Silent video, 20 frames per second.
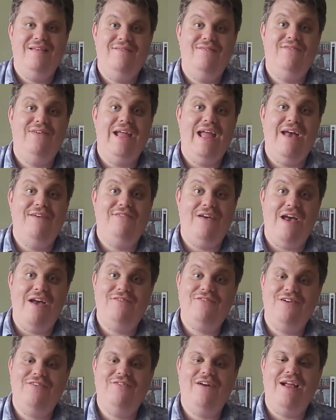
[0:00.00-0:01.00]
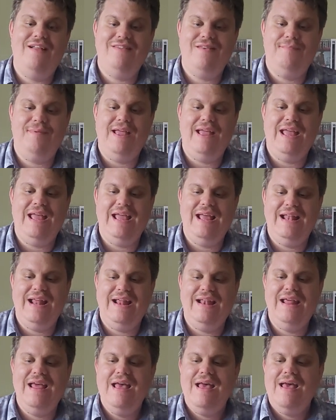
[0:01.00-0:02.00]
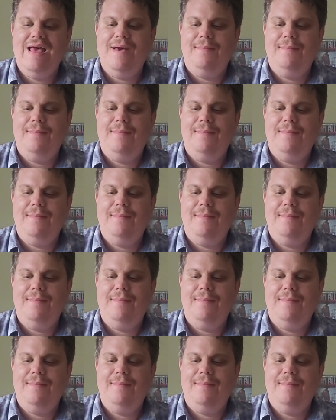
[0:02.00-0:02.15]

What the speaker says: We have every right to be heated,